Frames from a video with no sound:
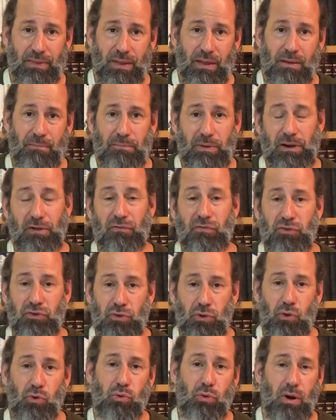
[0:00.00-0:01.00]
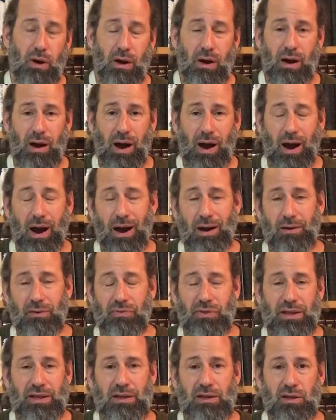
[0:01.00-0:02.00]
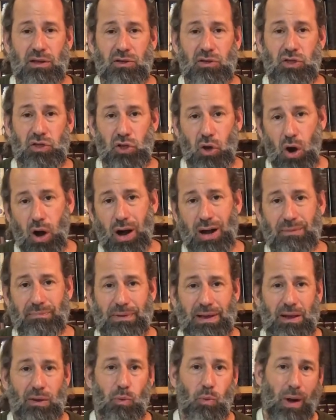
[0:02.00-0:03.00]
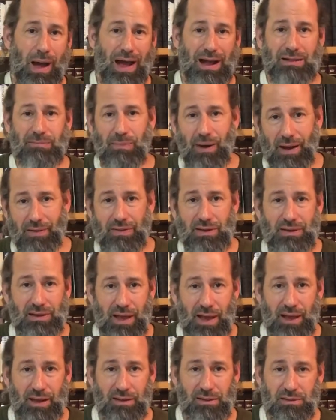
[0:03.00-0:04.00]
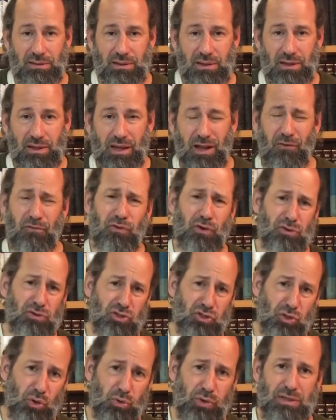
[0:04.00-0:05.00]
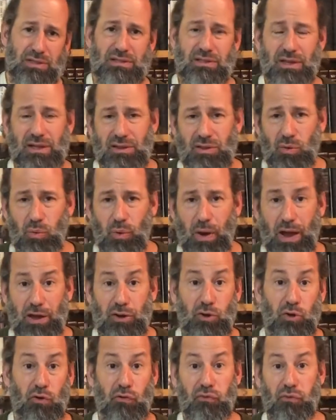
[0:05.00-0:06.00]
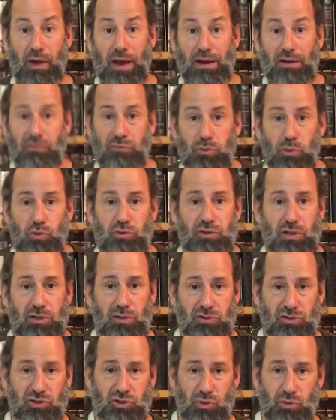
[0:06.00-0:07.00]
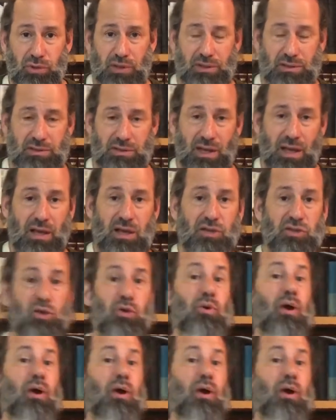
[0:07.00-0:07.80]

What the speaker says: But if you are the dog being wagged by the tail, if your students lead the way and you're afraid of losing your students, so you